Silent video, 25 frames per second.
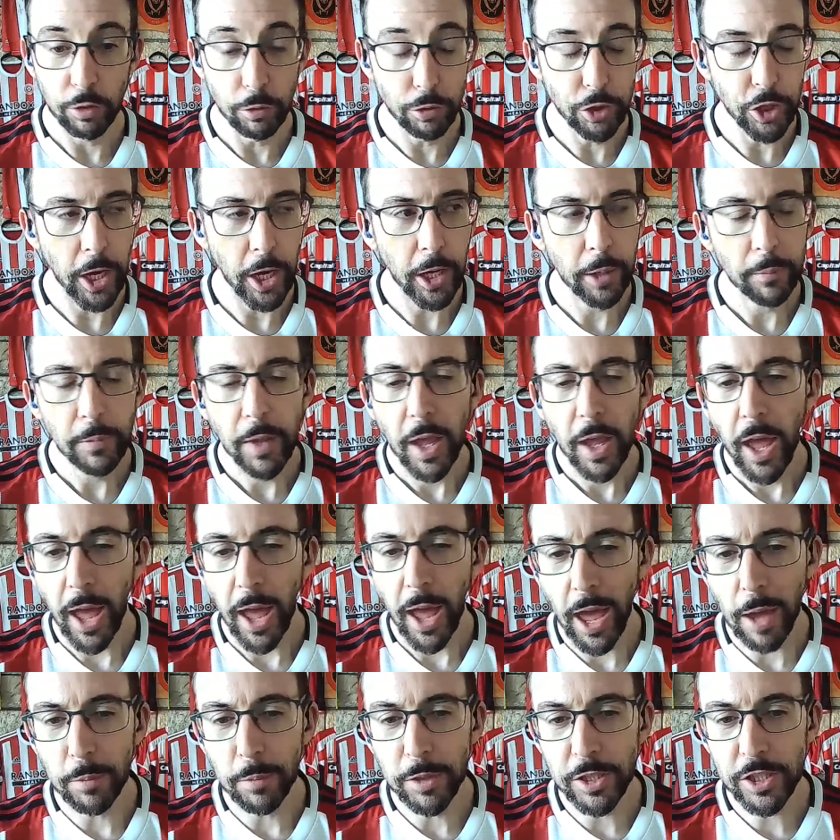Suchek,
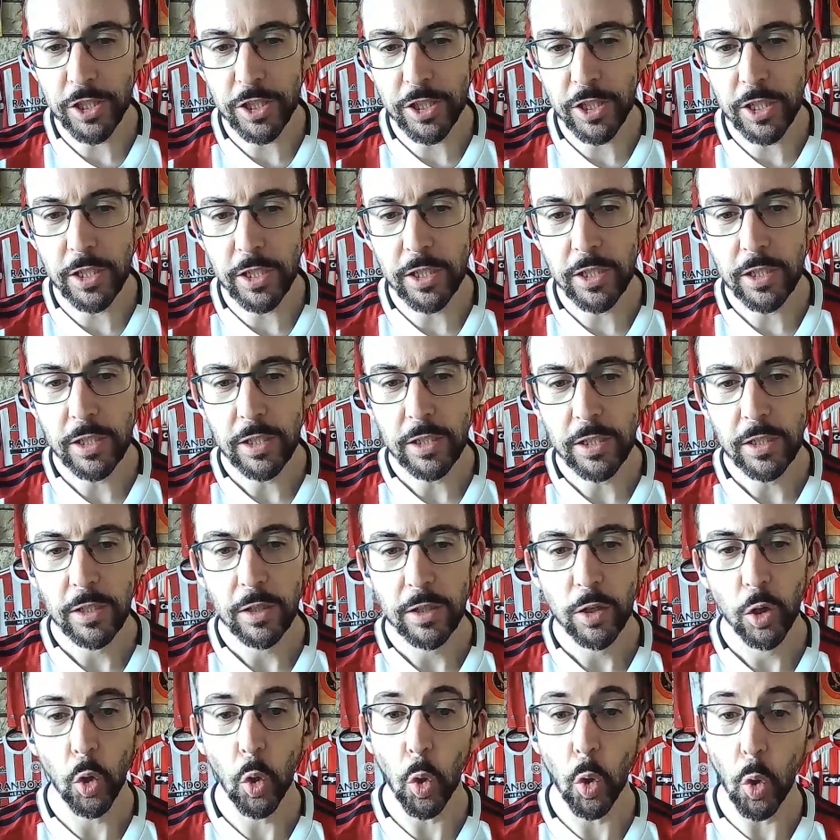Emerson,
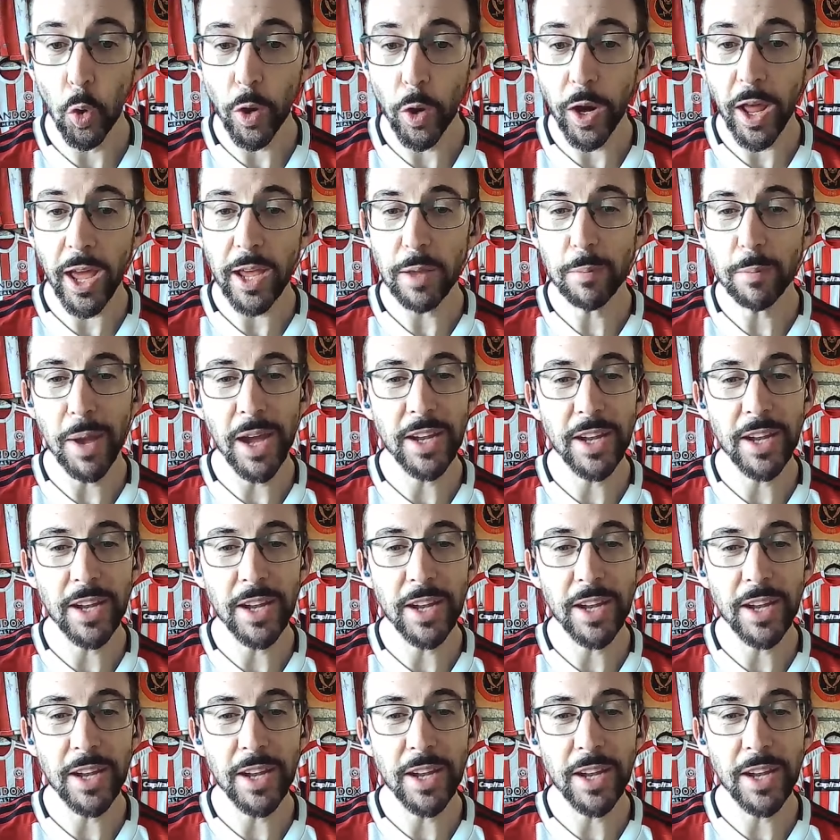Cornet